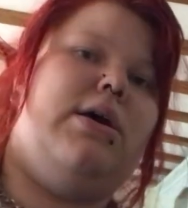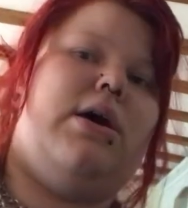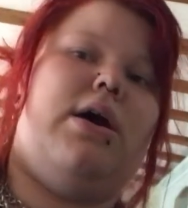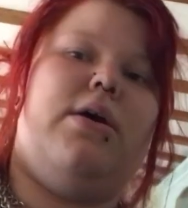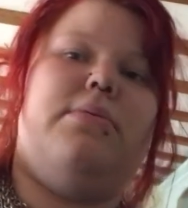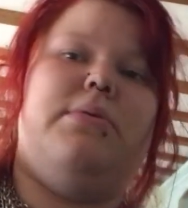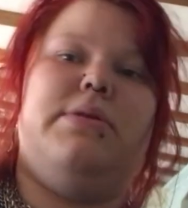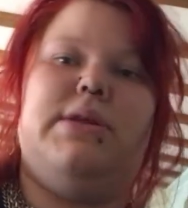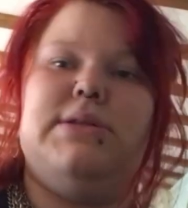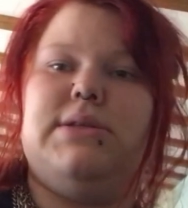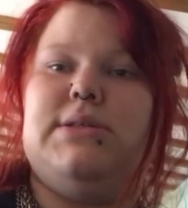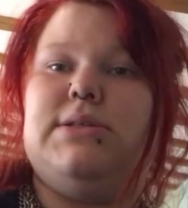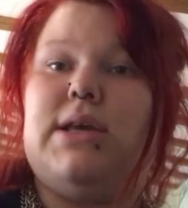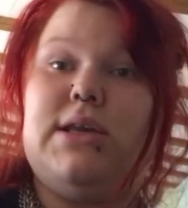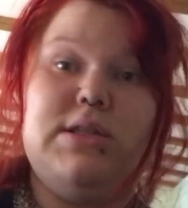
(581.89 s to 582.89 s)
Um, there's
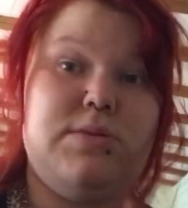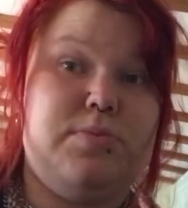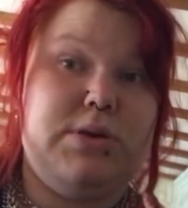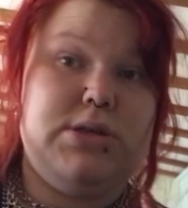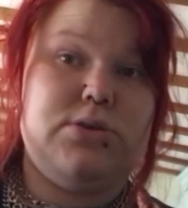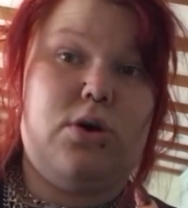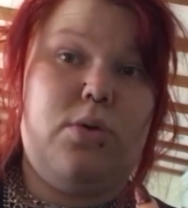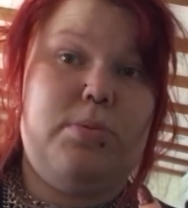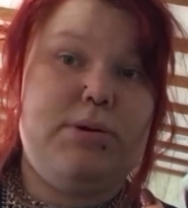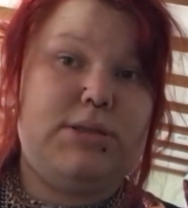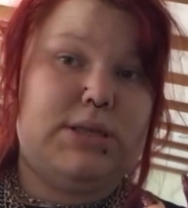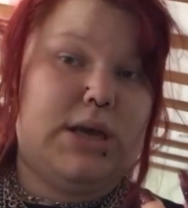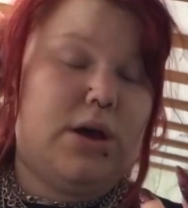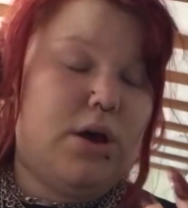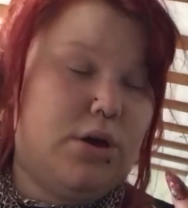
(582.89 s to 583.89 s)
a Sainsbury's
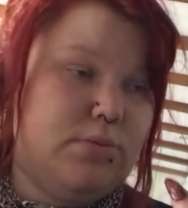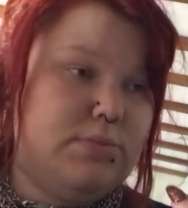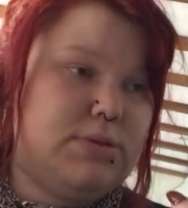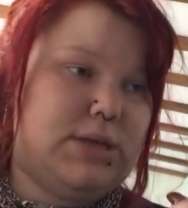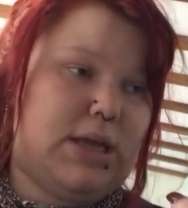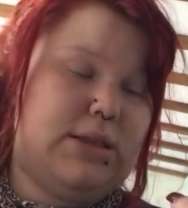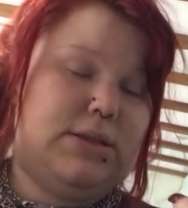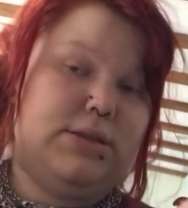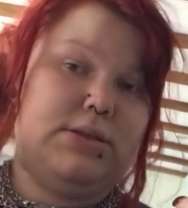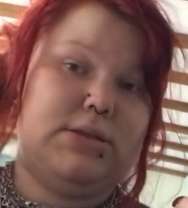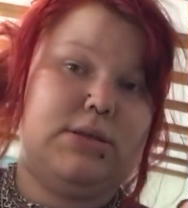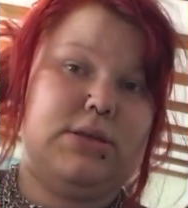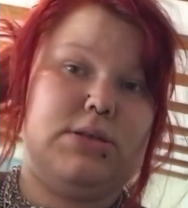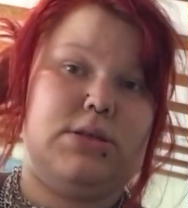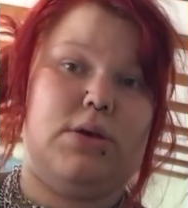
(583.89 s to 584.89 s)
opposite home
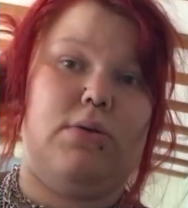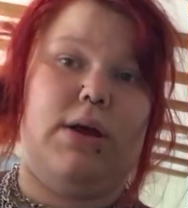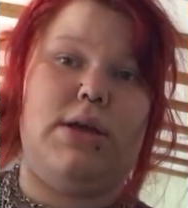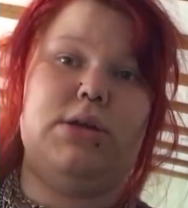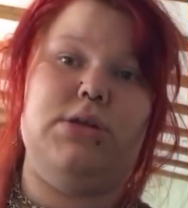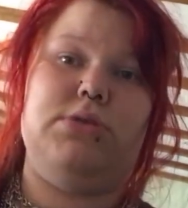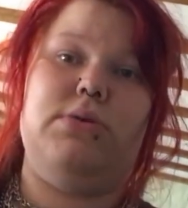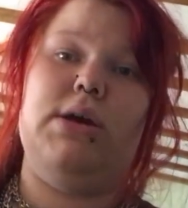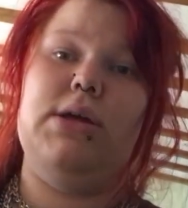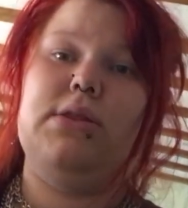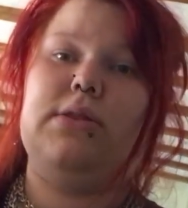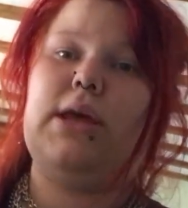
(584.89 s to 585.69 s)
sense, so I can do it